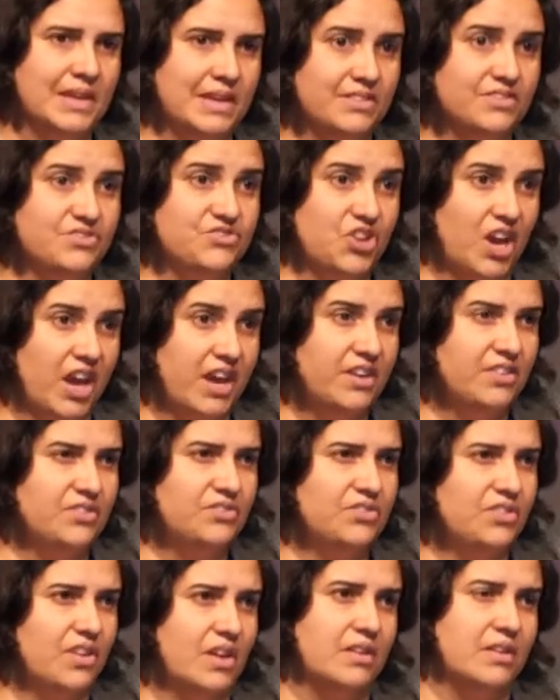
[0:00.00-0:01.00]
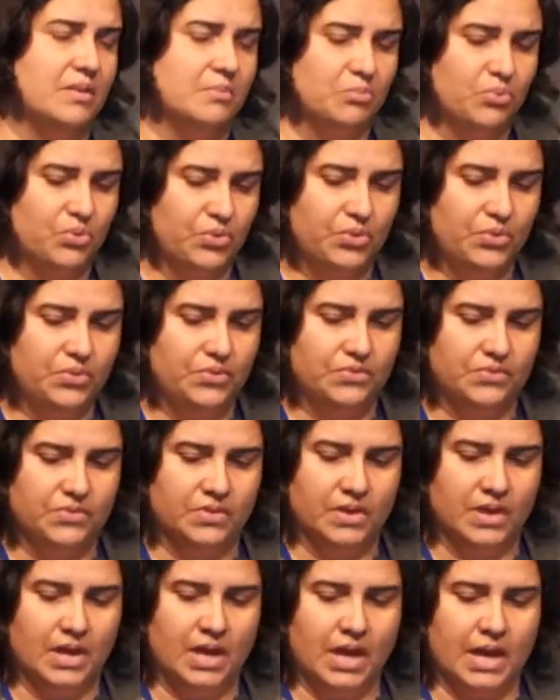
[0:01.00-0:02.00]
is changed and
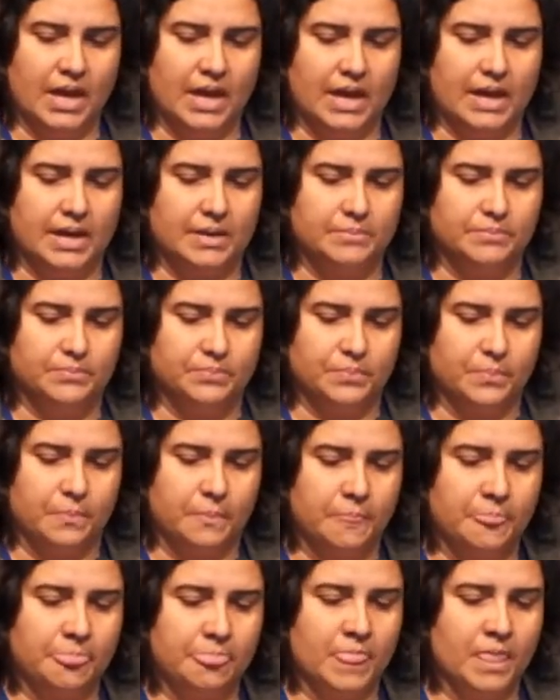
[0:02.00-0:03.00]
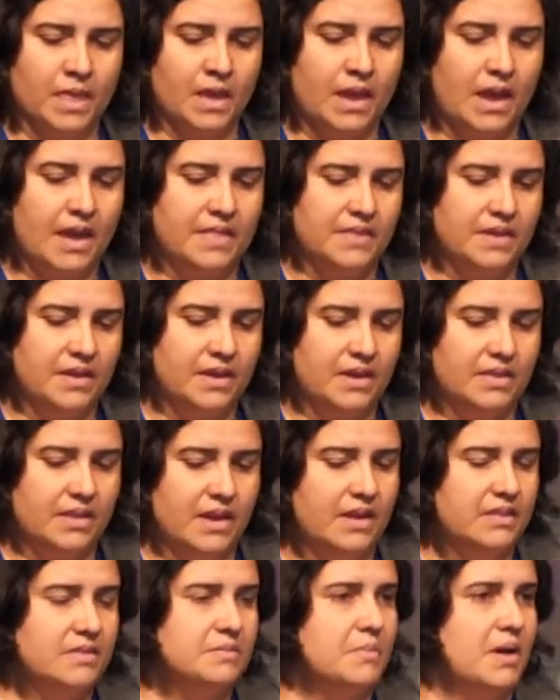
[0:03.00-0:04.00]
improved, and that
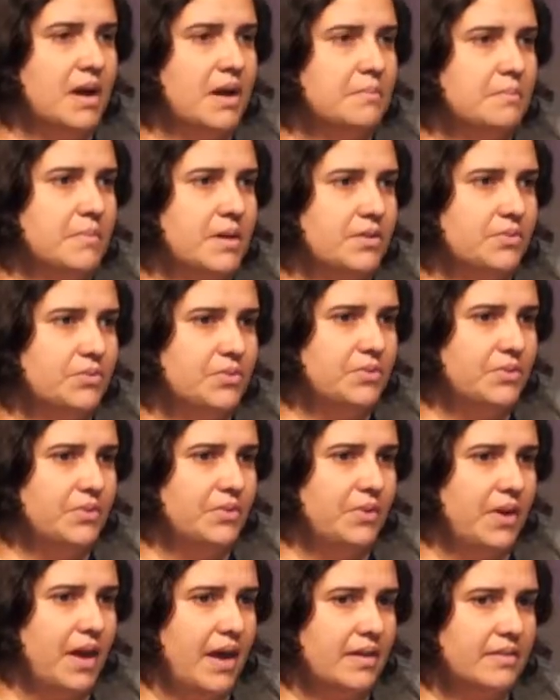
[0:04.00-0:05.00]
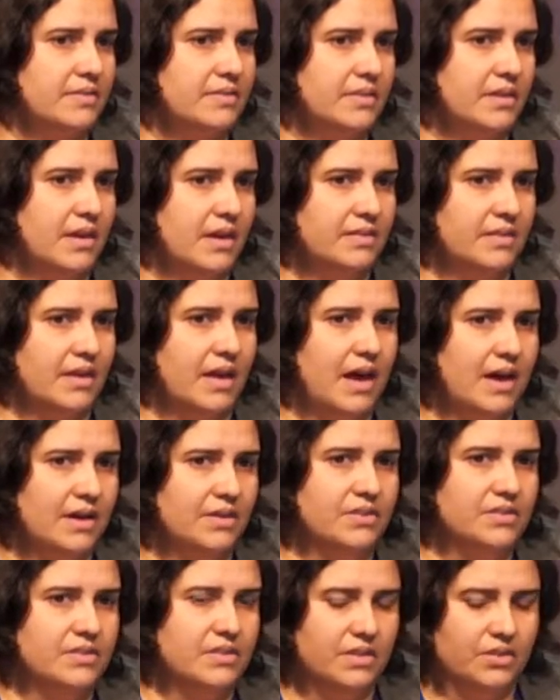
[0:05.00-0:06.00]
anandamide might also act as a
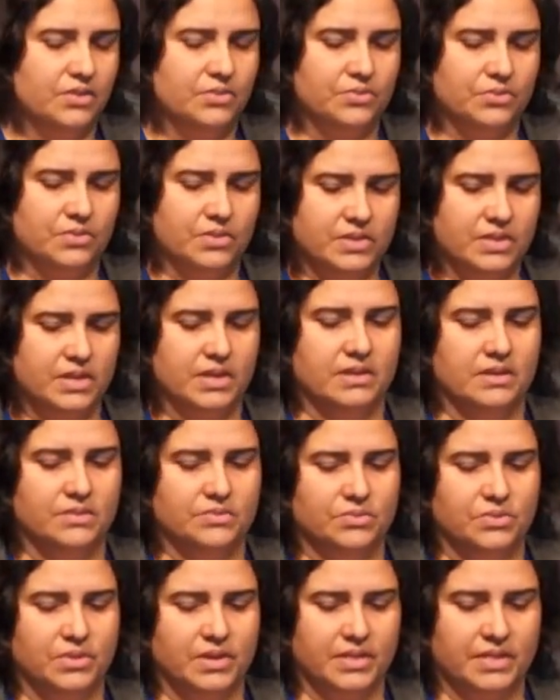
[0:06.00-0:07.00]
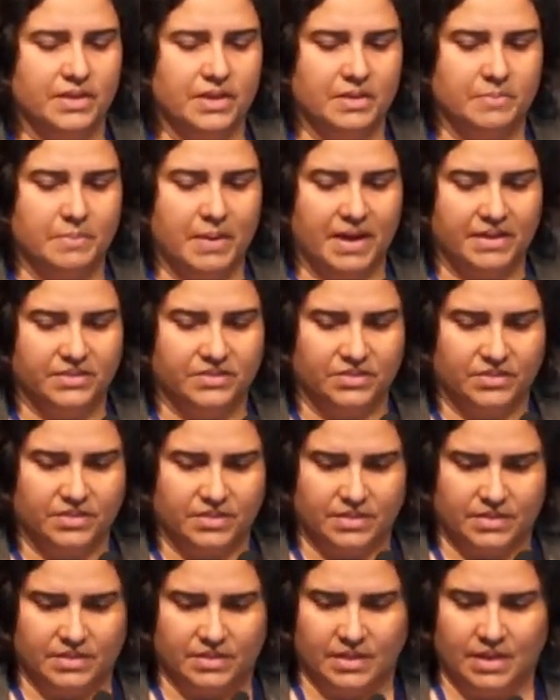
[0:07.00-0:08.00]
hunger signal in these
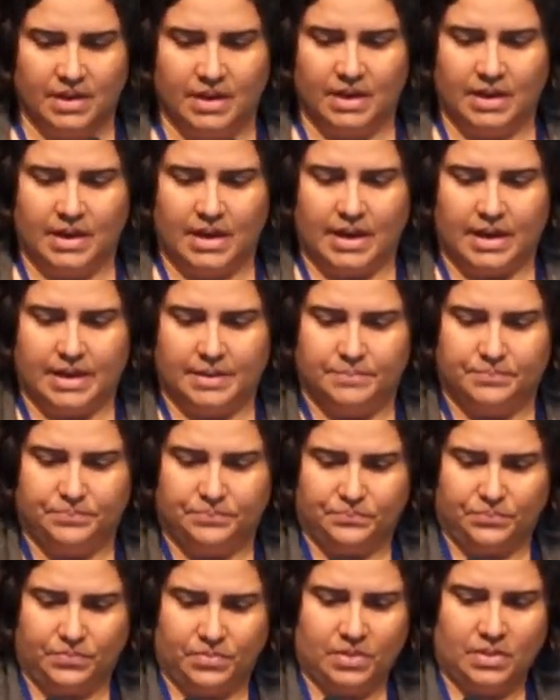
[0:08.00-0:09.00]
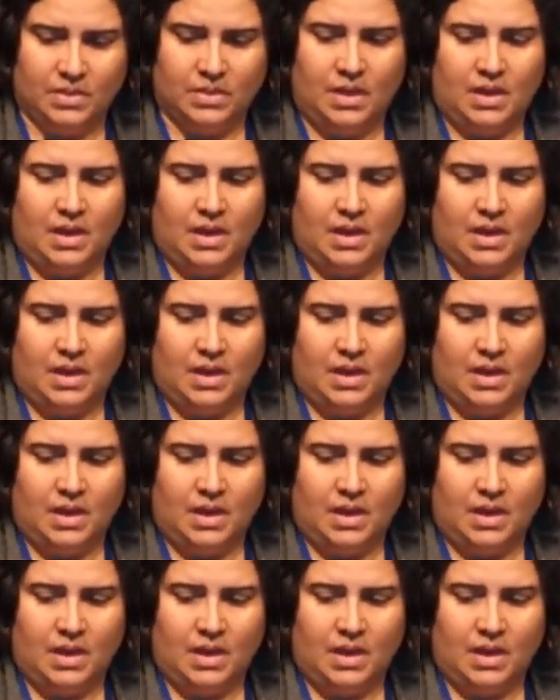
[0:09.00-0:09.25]
patients, and